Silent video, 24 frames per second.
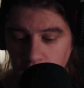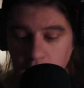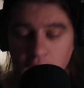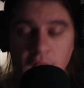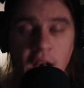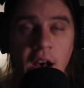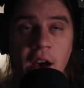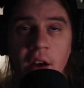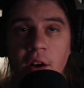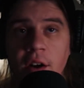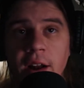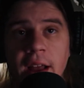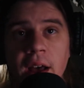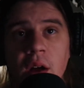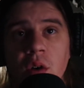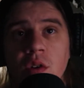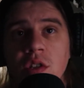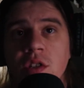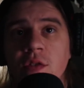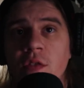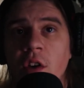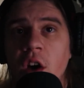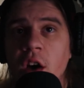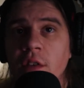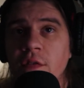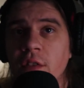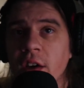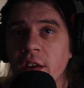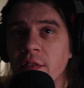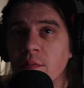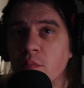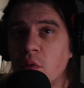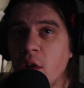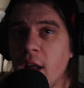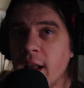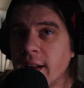100 hours of off-ice
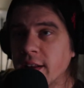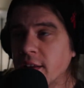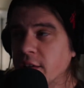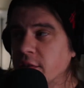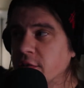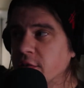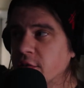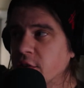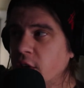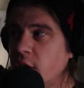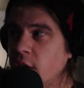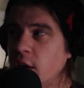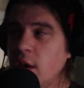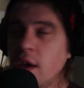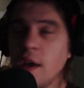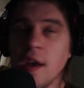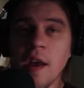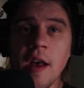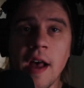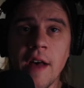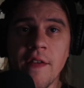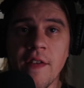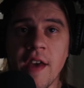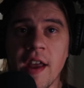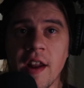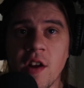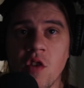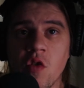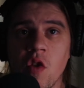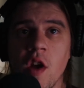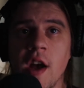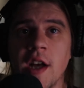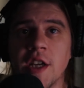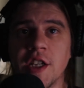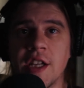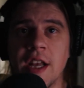practice. I've got a
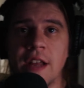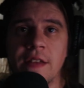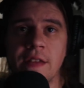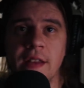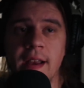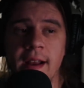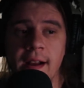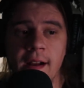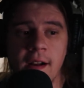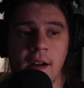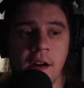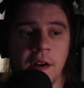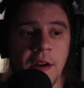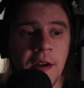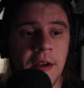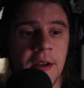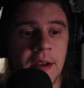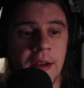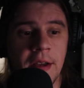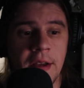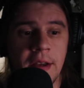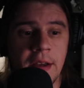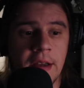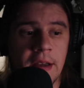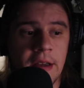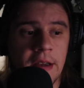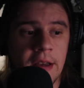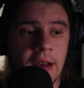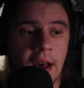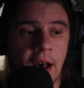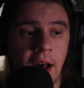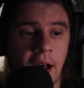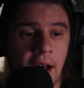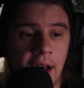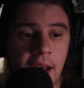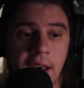garage out there.
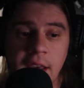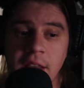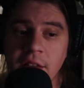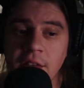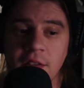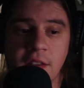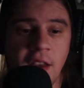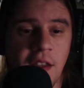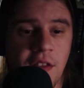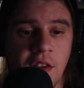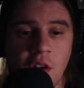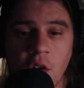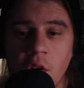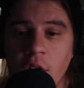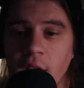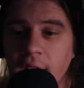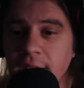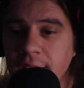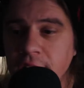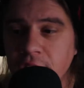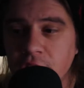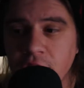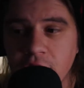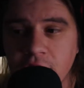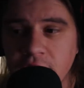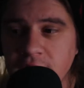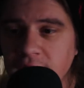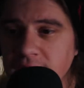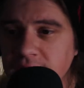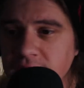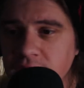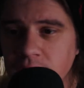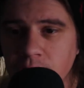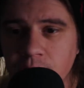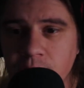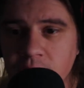Inside the garage just has
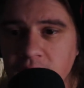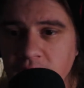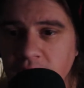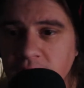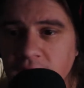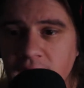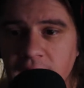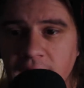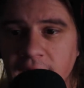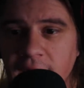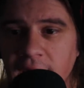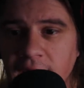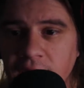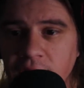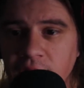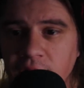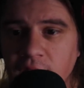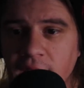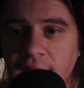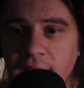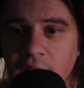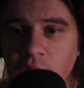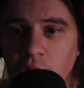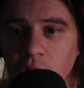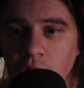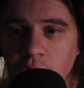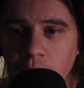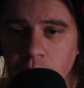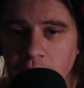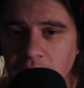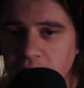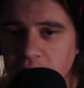some synthetic ice tiles. My